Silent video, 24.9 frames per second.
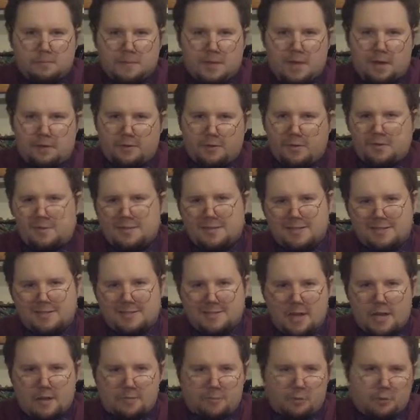Now this
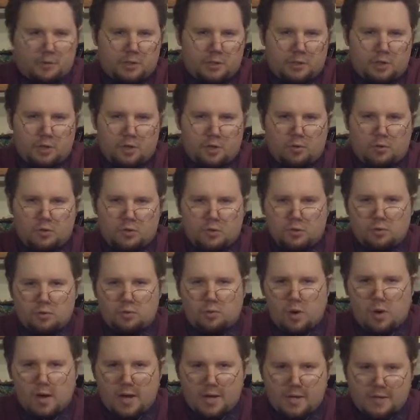example could go
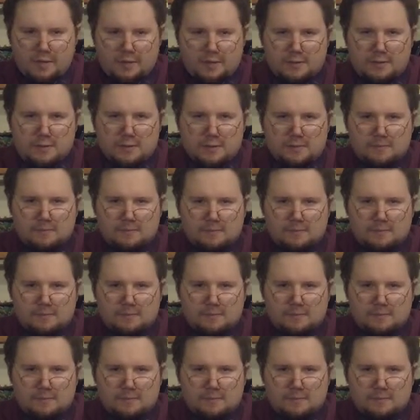two ways.